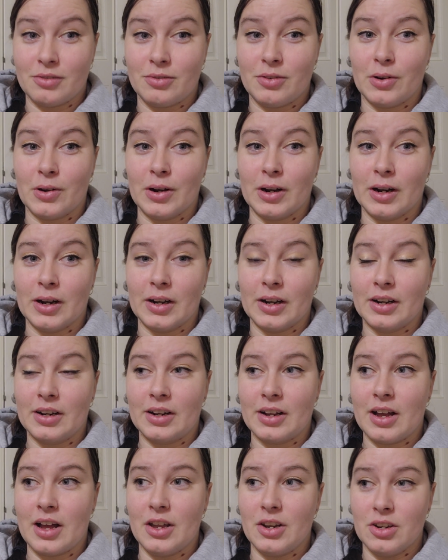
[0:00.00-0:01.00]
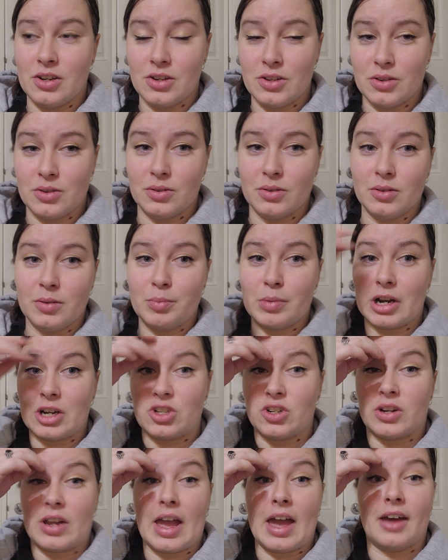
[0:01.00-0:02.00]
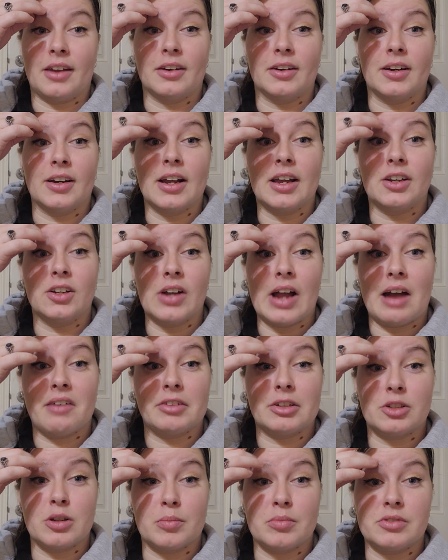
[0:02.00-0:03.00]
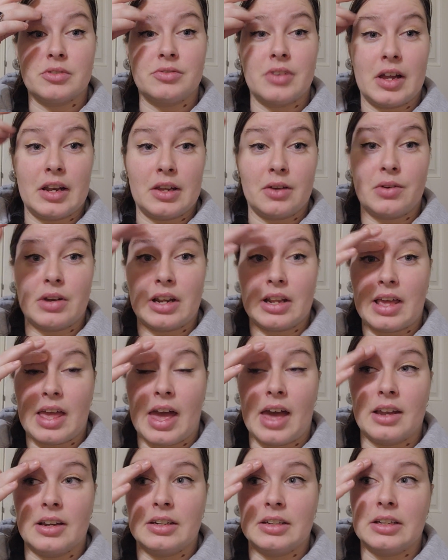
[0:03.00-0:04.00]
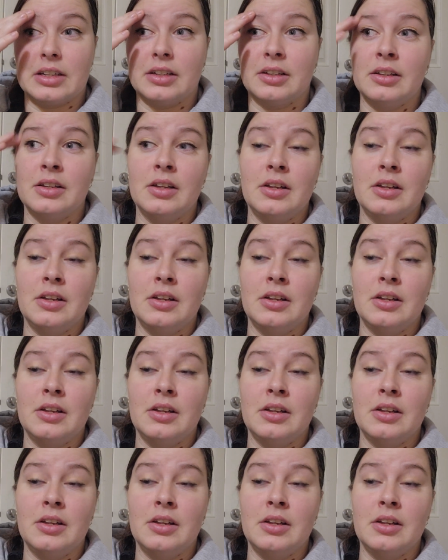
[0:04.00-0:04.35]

for a new pressure canner and you're having trouble finding one in Canada,